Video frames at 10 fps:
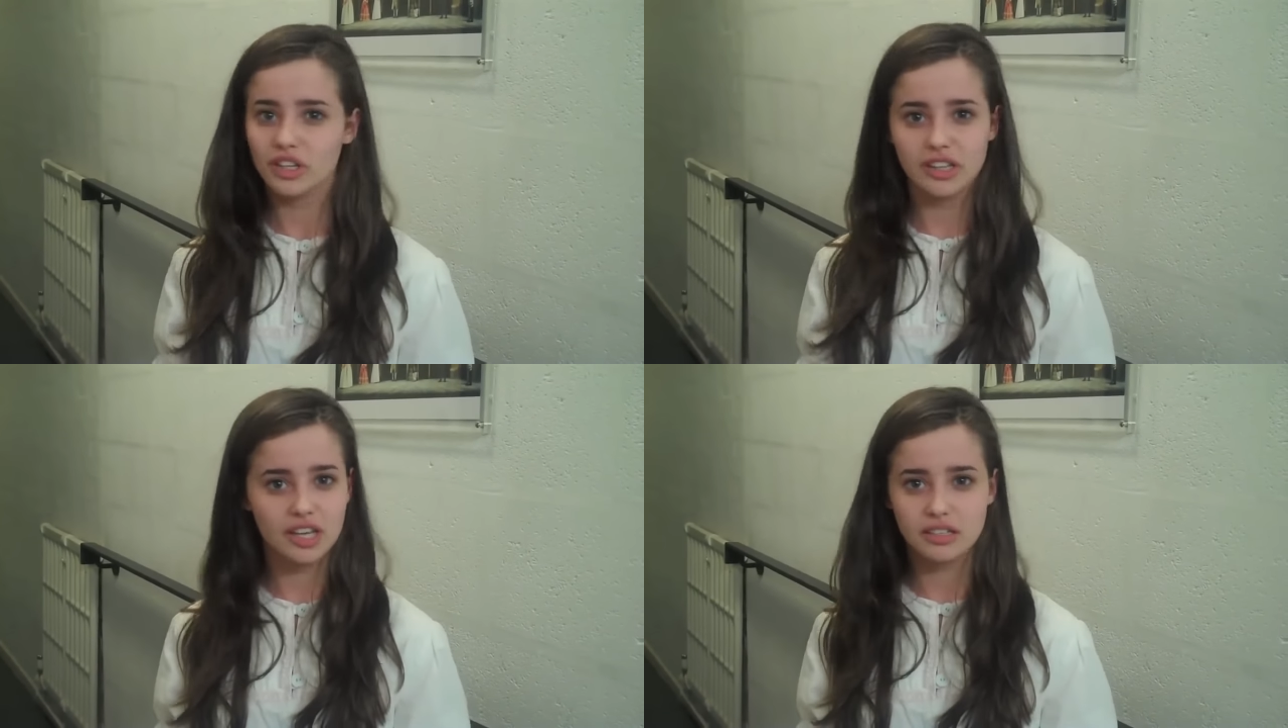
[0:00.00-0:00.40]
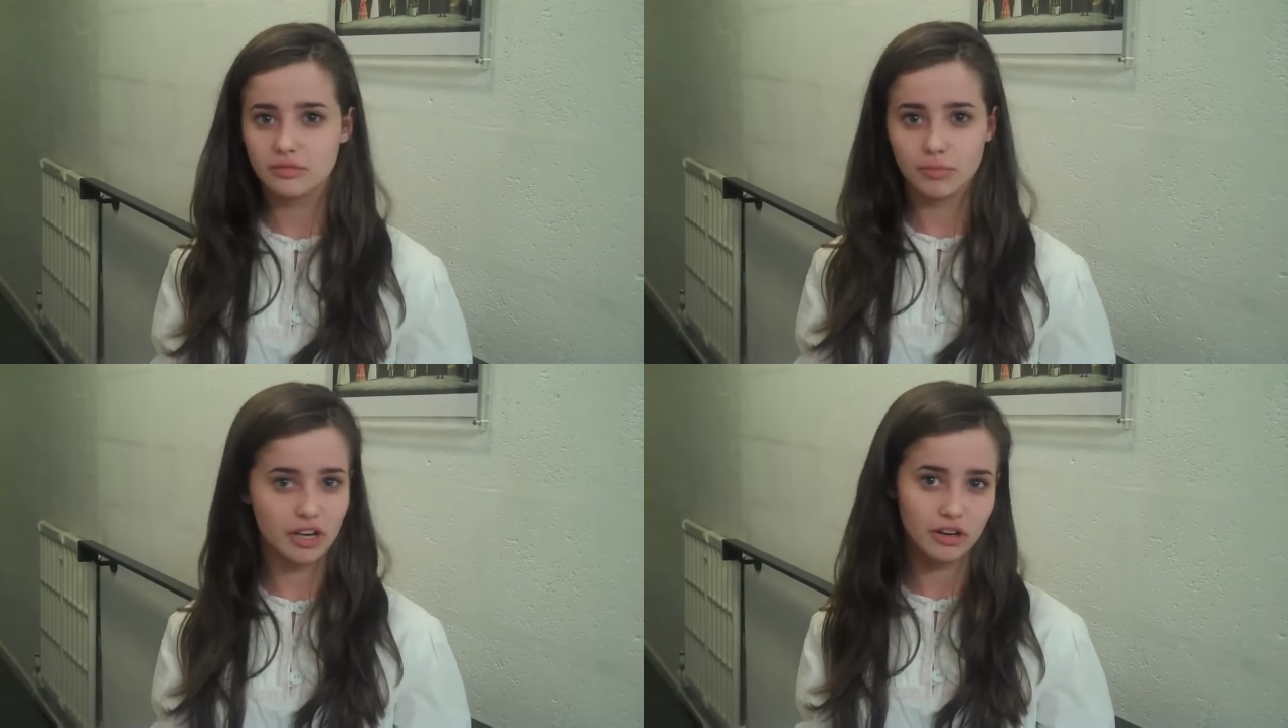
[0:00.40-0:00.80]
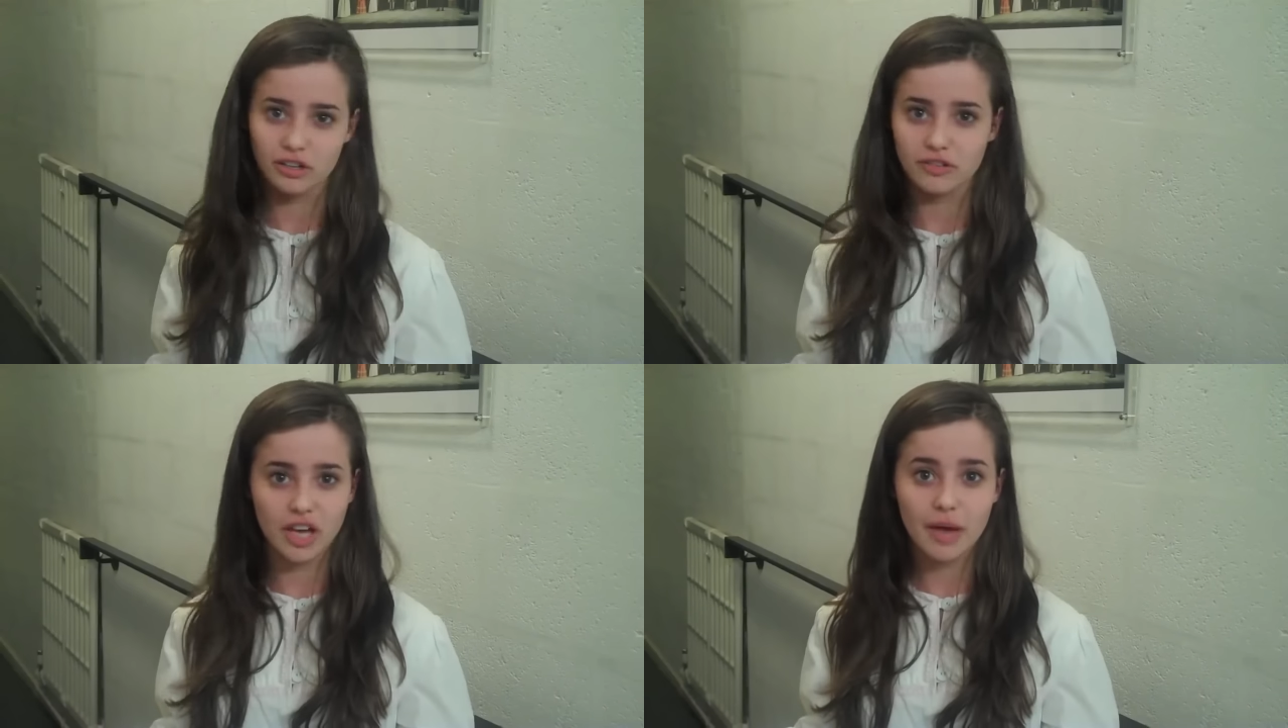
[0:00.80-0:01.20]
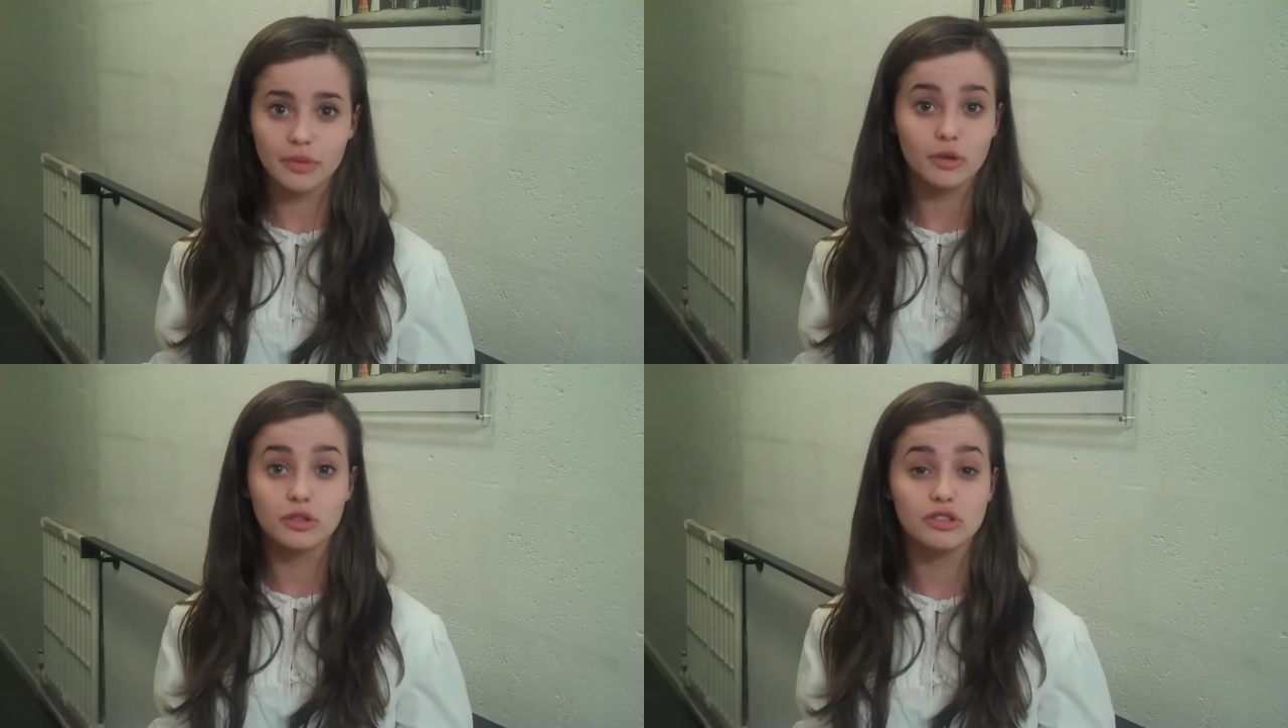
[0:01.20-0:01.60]
in that period of time
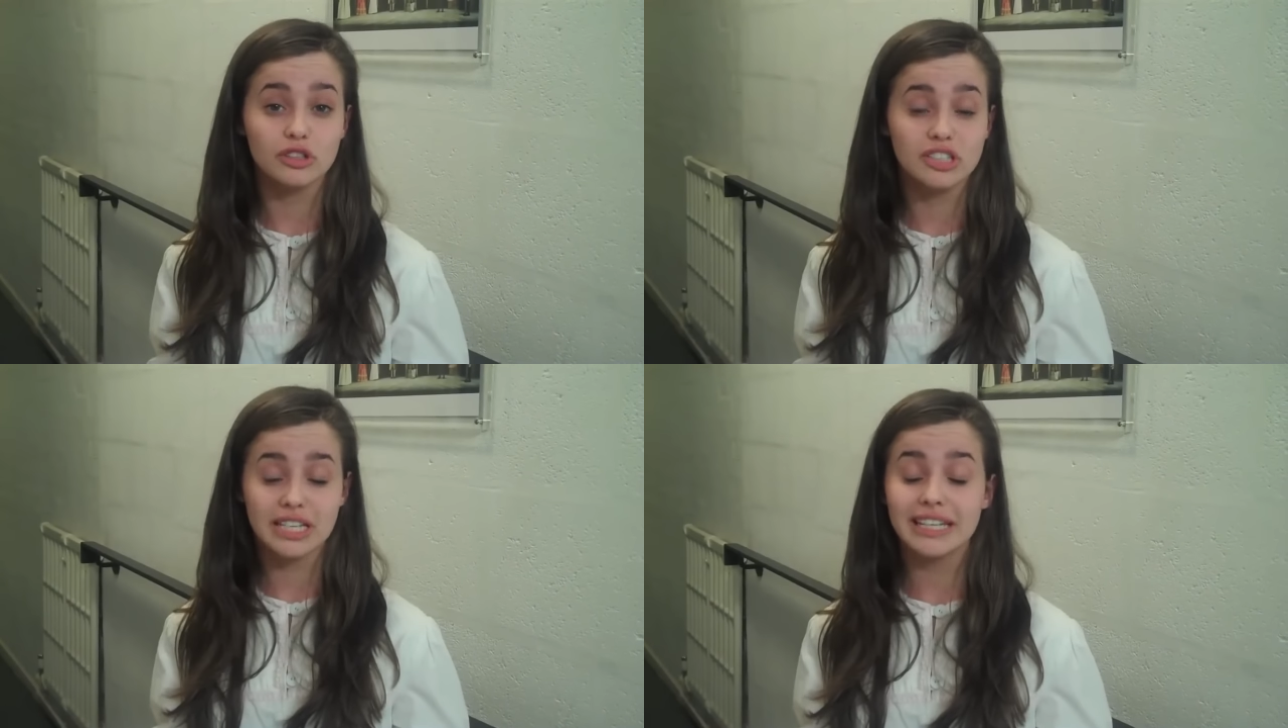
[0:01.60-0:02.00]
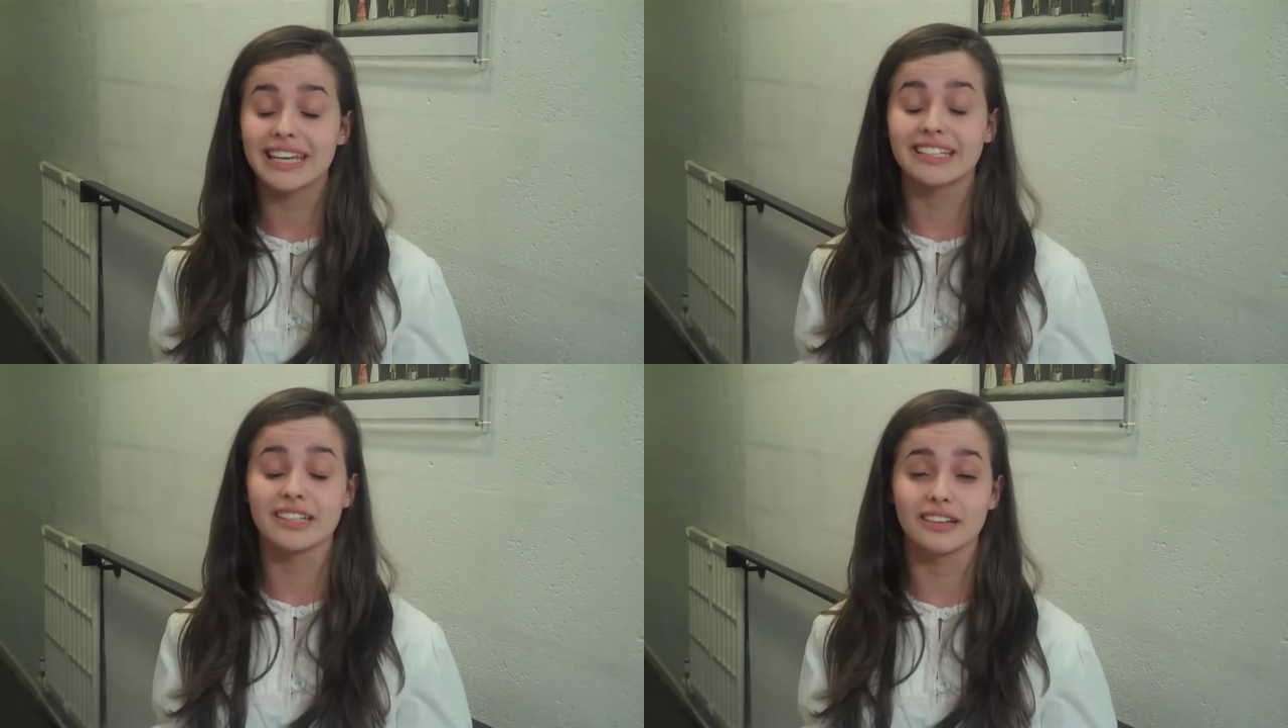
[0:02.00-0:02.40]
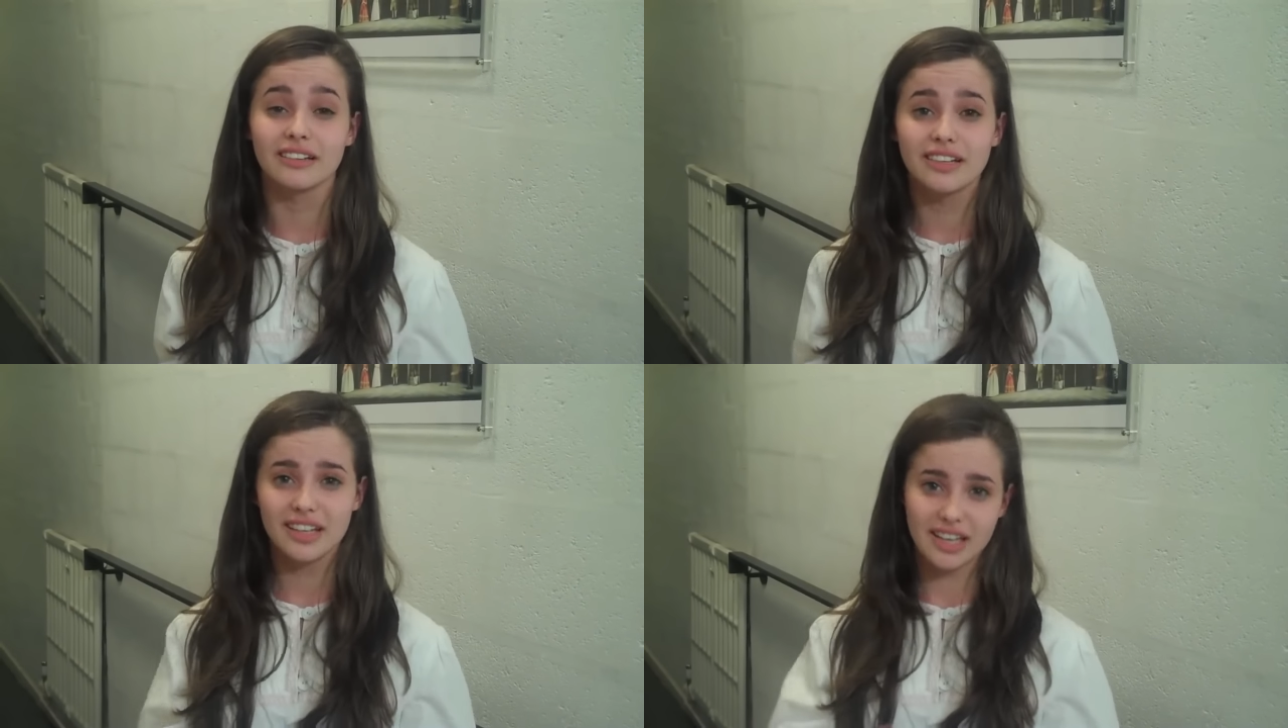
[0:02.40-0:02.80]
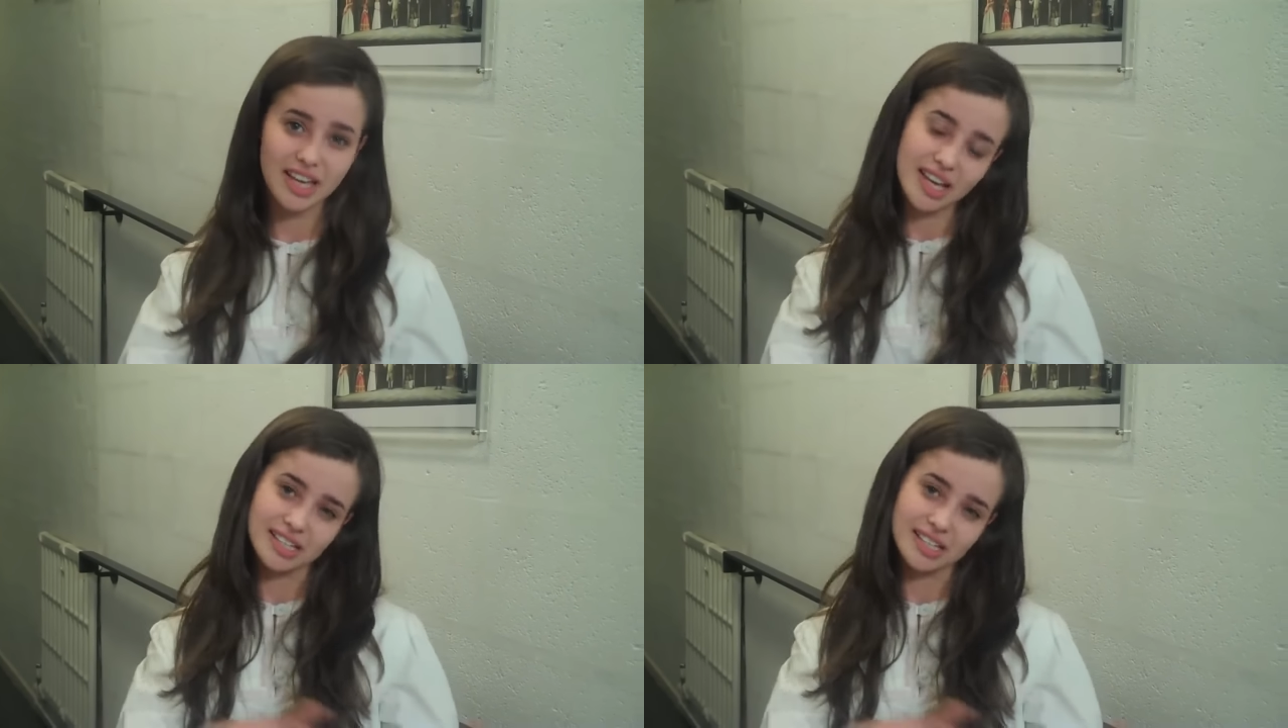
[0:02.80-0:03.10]
there was no teenager, mm -hmm.